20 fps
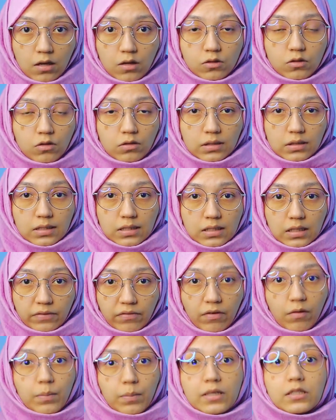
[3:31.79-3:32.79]
So this
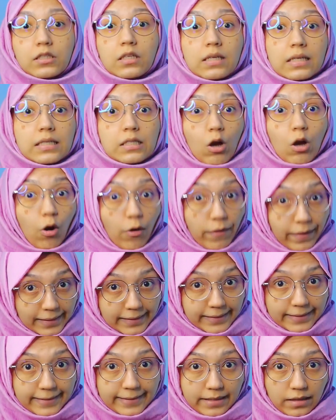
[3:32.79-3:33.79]
information is
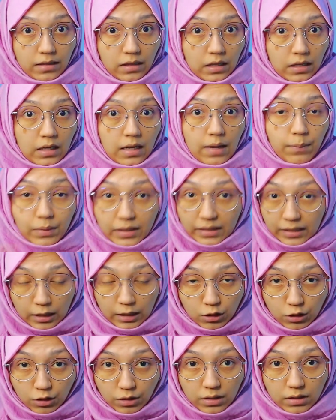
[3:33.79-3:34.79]
already in the
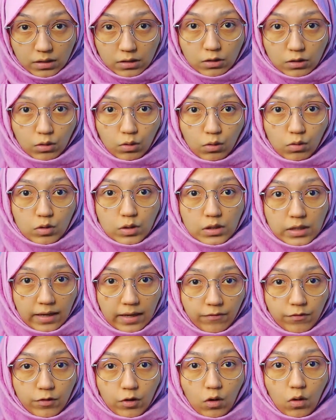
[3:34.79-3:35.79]
application, so
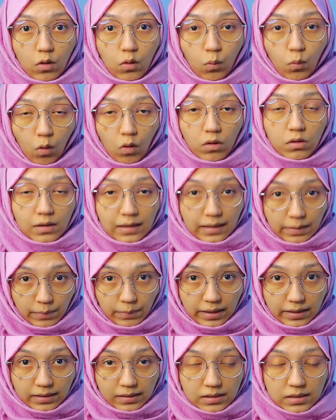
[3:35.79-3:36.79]
save your word
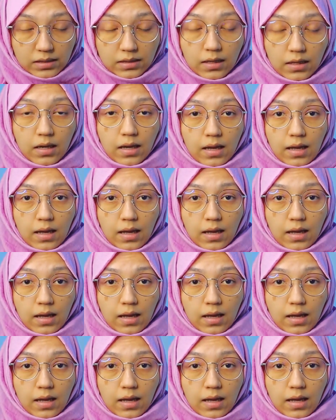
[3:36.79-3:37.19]
limits,